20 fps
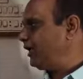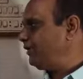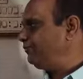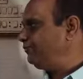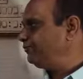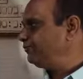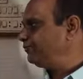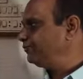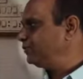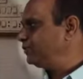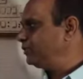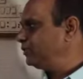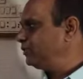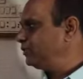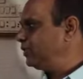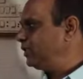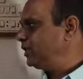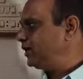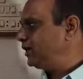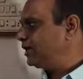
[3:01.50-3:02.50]
f
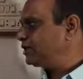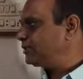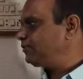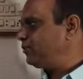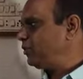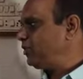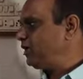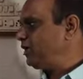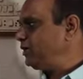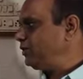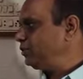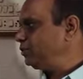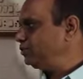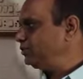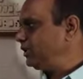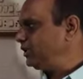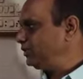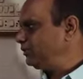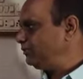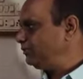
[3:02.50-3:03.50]
corresponding to
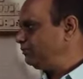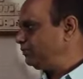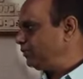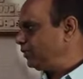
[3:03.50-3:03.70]
the